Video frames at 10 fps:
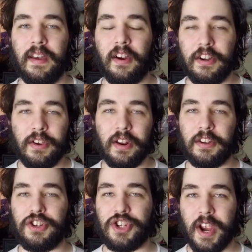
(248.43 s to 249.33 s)
are you going to
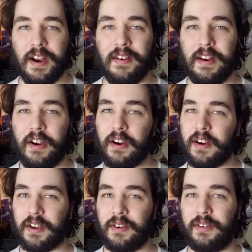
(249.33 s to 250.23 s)
share an
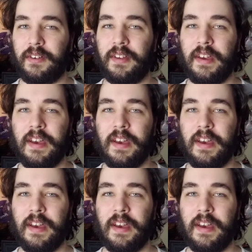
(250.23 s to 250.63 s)
article?